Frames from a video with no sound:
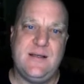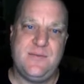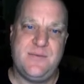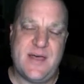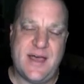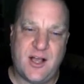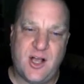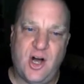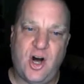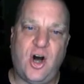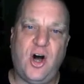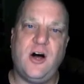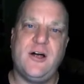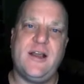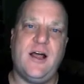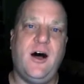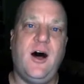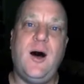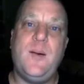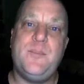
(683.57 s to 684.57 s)
that
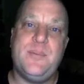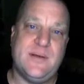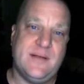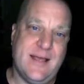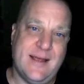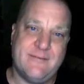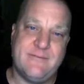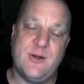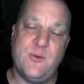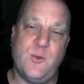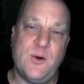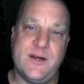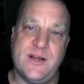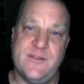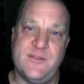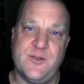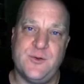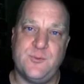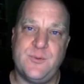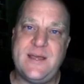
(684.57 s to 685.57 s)
caught up everyone
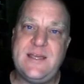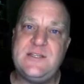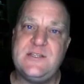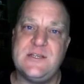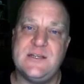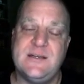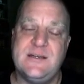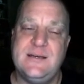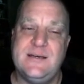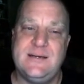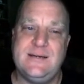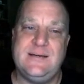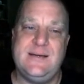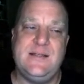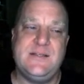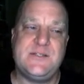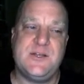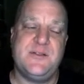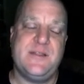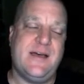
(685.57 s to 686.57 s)
in the region,
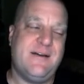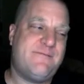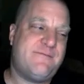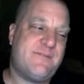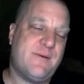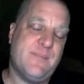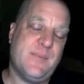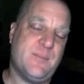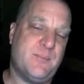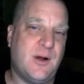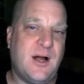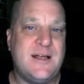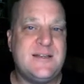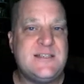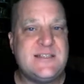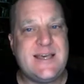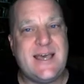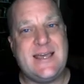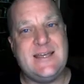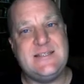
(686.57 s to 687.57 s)
so that from the
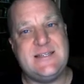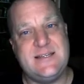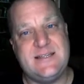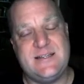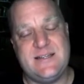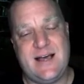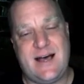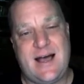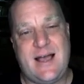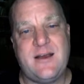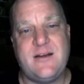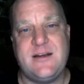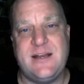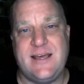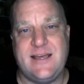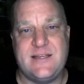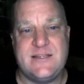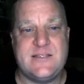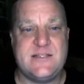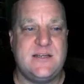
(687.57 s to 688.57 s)
Bronze Age into the Iron
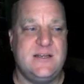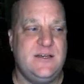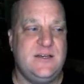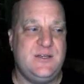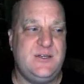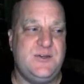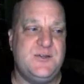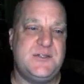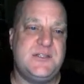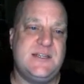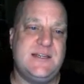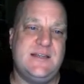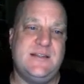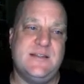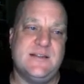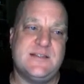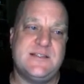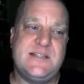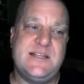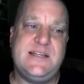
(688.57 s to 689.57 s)
Age, you see
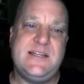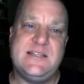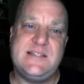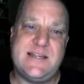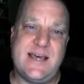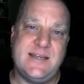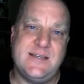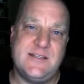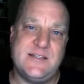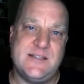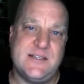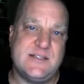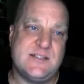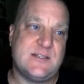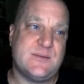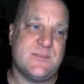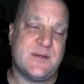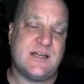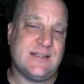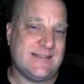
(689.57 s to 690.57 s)
the city-state
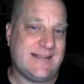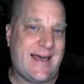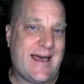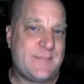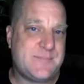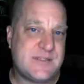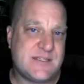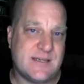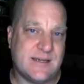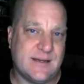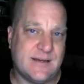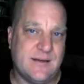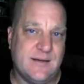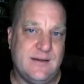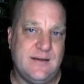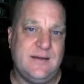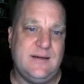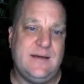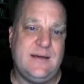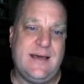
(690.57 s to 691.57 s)
system collapsing,
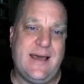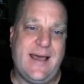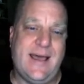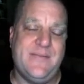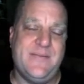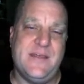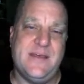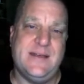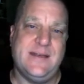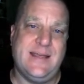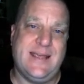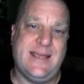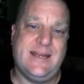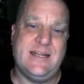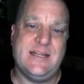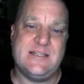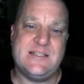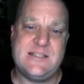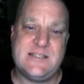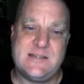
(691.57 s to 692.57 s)
and then
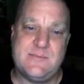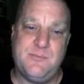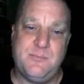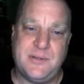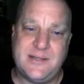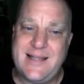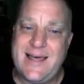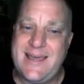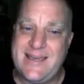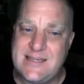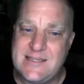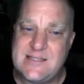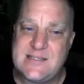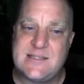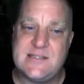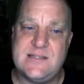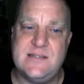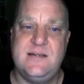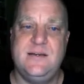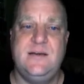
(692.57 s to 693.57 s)
in its
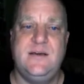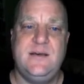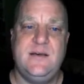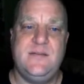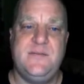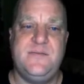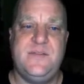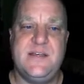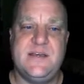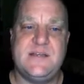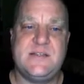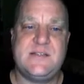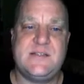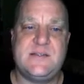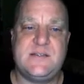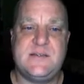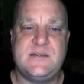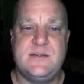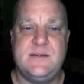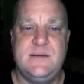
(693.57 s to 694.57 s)
place,
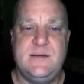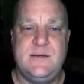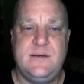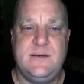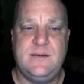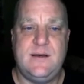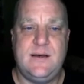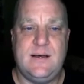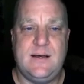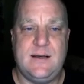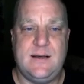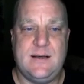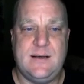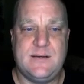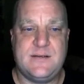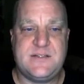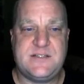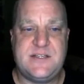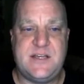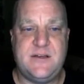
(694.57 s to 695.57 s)
this
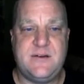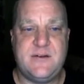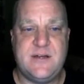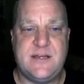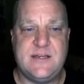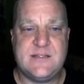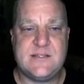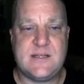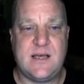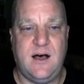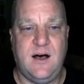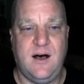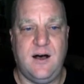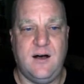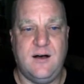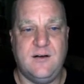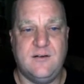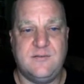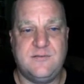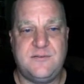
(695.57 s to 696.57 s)
series
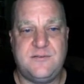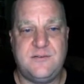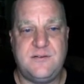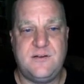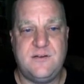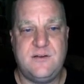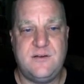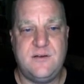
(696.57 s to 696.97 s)
of